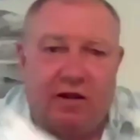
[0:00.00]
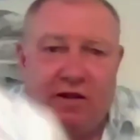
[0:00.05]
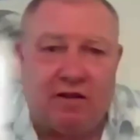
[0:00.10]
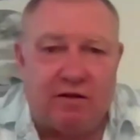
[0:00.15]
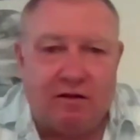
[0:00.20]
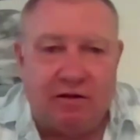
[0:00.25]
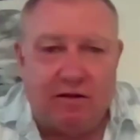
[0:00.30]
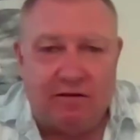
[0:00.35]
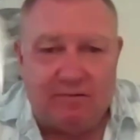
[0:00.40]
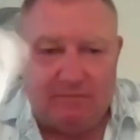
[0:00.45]
you
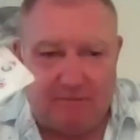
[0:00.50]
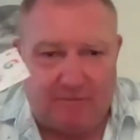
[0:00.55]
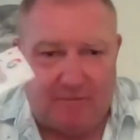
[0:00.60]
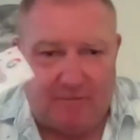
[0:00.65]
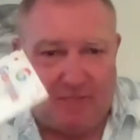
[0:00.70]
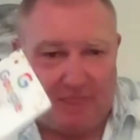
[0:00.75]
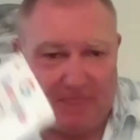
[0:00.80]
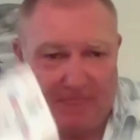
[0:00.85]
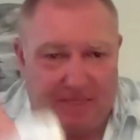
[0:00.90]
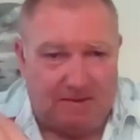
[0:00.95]
do custom.
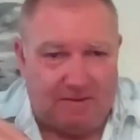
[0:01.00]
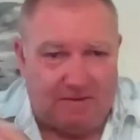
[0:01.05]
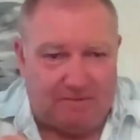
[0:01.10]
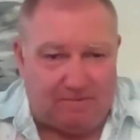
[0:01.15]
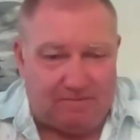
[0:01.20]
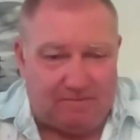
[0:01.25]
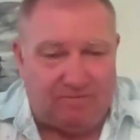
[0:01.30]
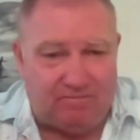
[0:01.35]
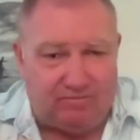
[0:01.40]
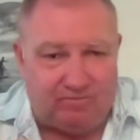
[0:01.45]
Do you
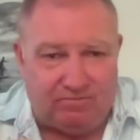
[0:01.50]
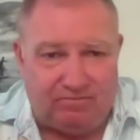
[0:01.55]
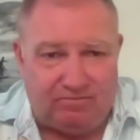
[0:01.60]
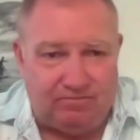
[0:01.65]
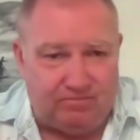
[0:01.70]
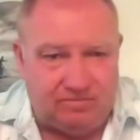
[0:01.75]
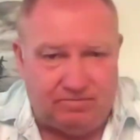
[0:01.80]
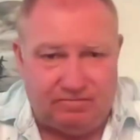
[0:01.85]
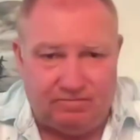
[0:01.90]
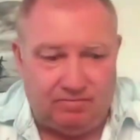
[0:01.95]
do
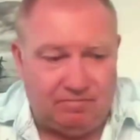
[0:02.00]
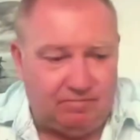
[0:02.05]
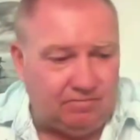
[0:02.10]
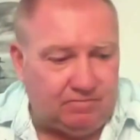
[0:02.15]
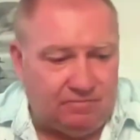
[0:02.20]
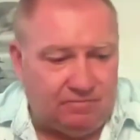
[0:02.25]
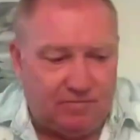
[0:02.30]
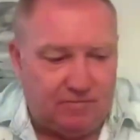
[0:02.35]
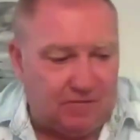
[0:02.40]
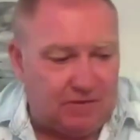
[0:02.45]
customize
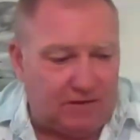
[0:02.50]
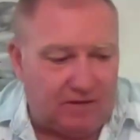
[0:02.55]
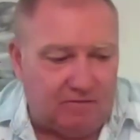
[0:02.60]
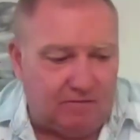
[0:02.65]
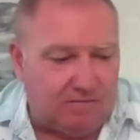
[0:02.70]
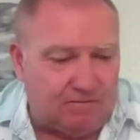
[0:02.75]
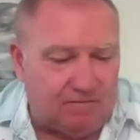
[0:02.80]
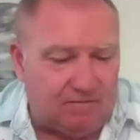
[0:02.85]
then for like